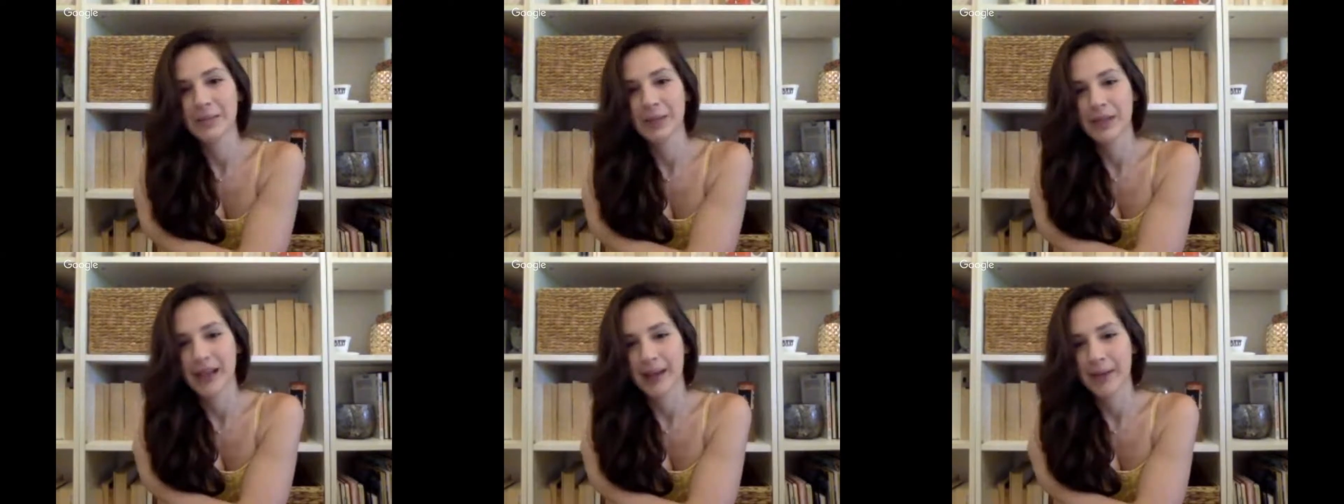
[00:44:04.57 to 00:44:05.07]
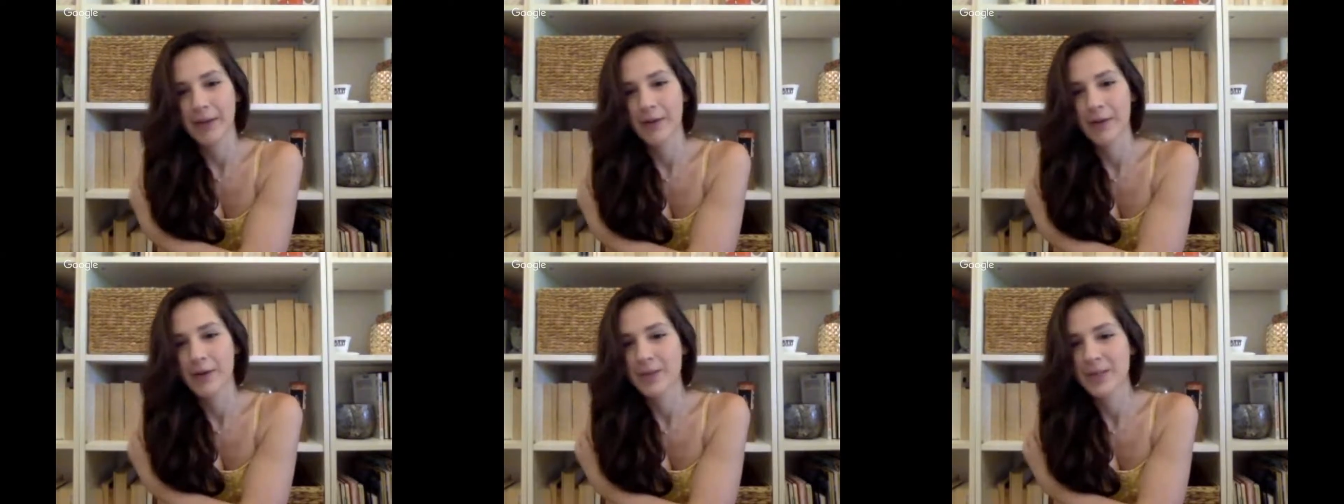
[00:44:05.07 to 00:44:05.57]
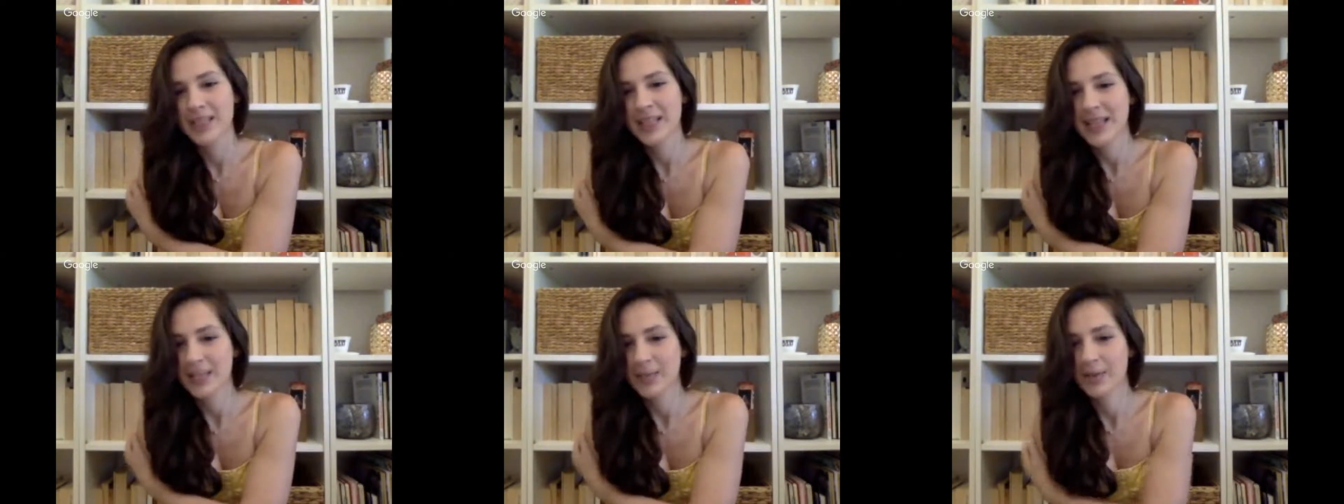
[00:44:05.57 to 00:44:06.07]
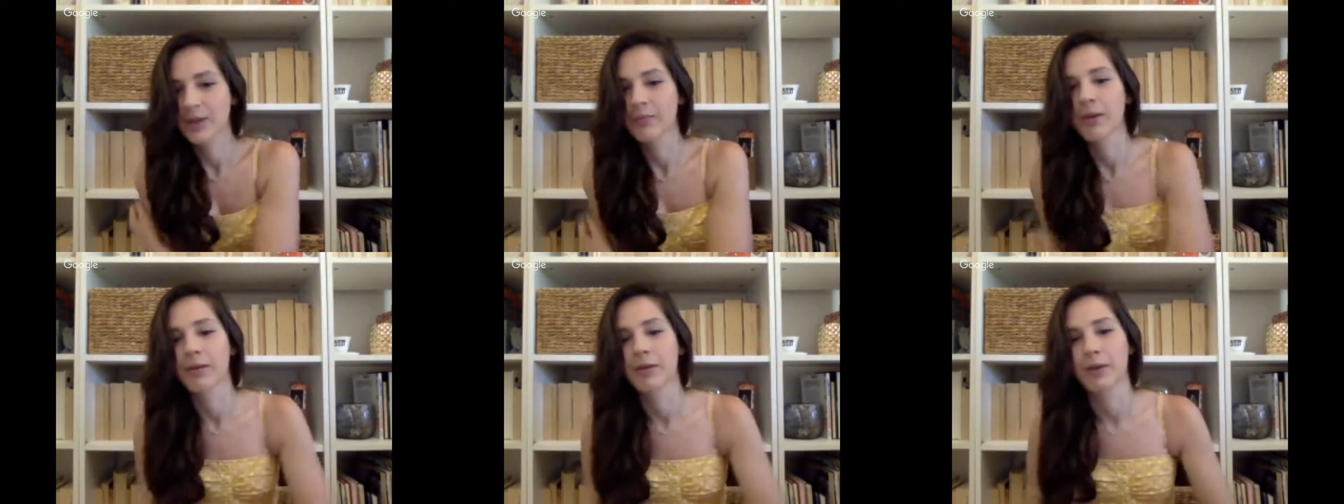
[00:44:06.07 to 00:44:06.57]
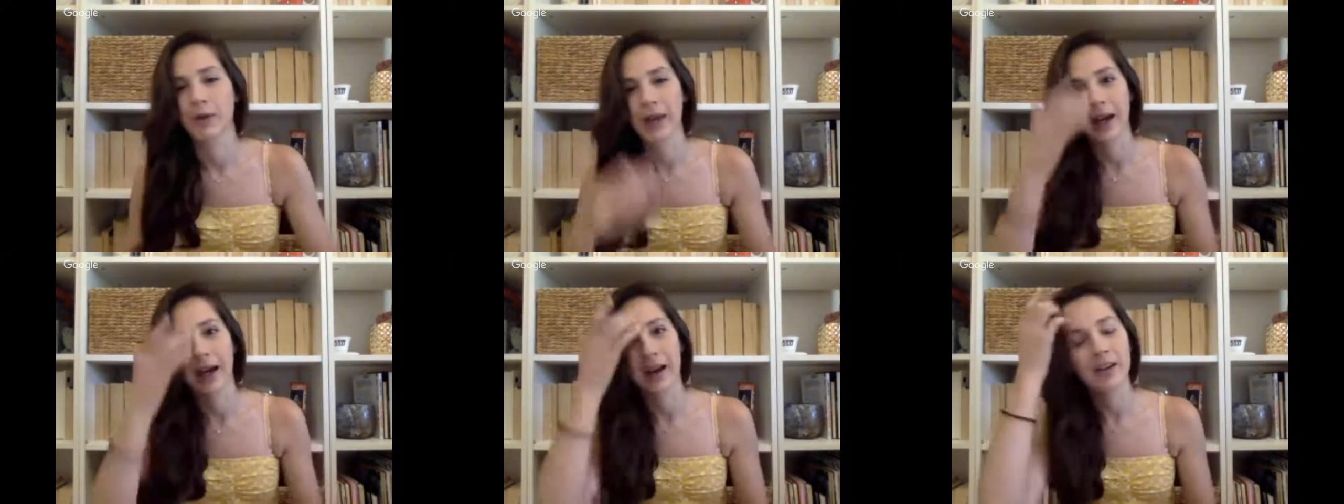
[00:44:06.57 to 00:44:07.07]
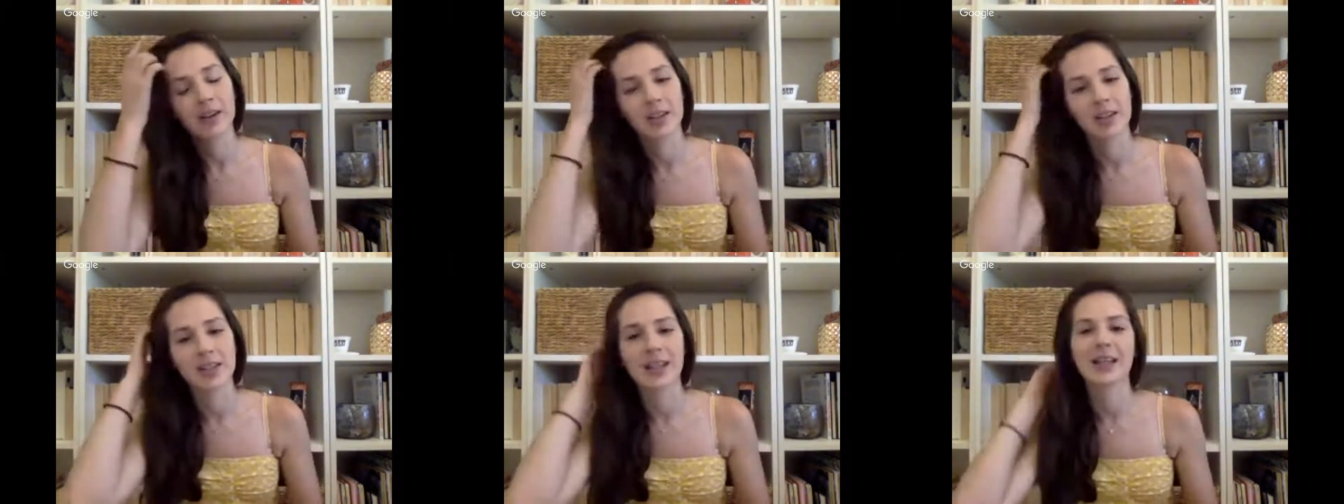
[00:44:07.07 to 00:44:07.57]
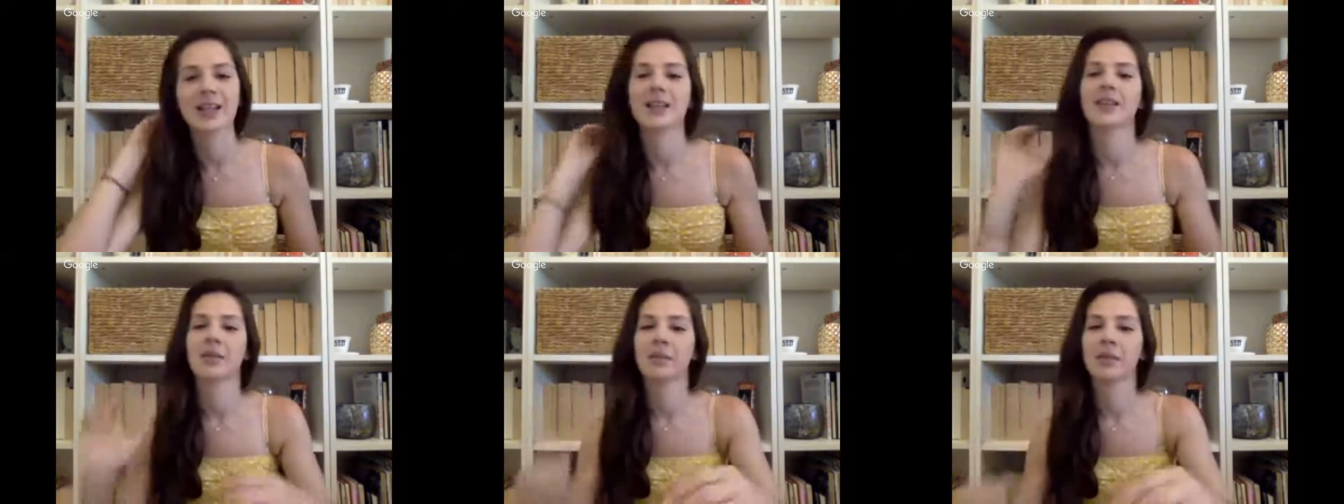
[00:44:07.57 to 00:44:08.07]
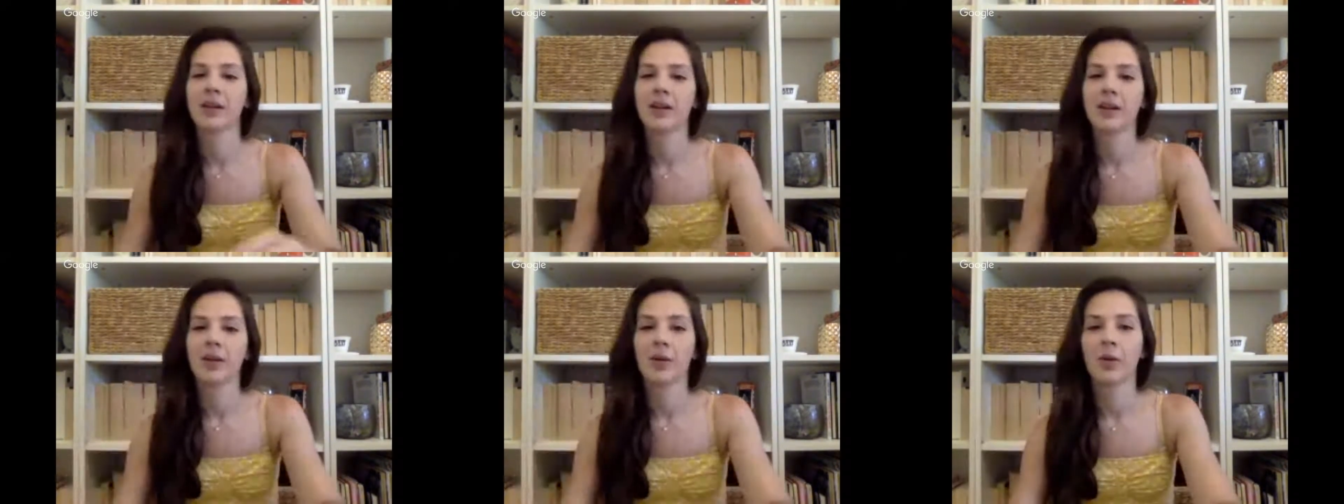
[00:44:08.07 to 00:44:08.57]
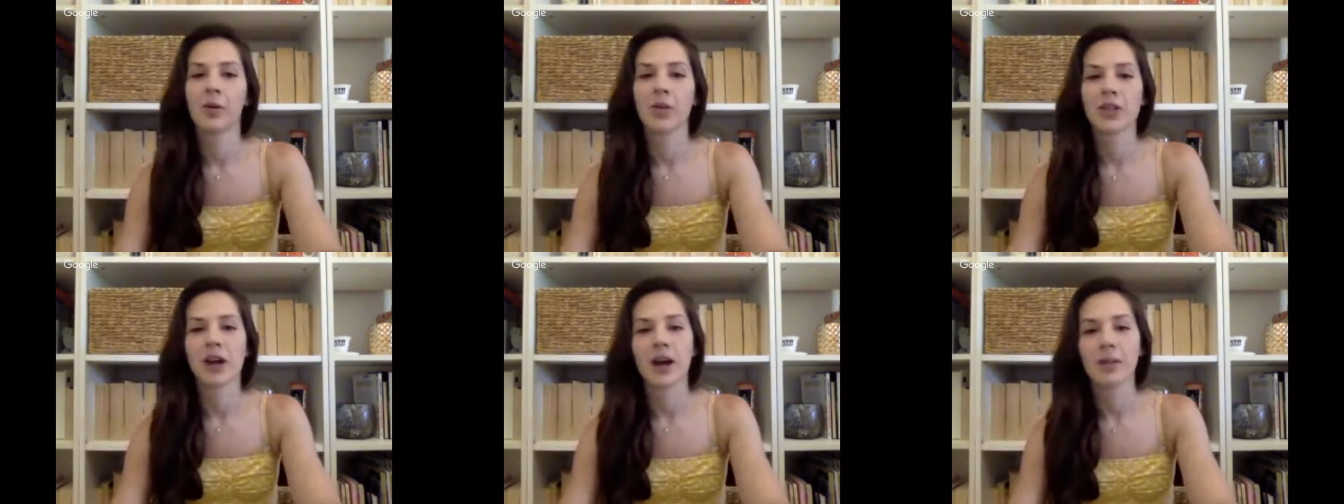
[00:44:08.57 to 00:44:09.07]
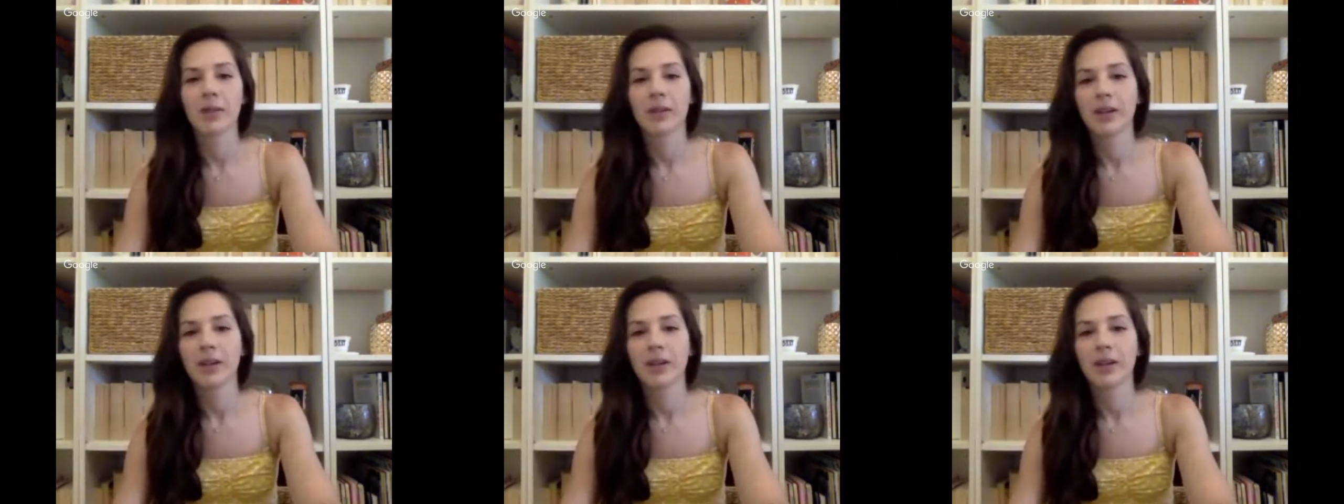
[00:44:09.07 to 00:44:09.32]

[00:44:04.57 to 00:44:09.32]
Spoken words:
but like we were obsessed with them when we were there, just eating them all the time.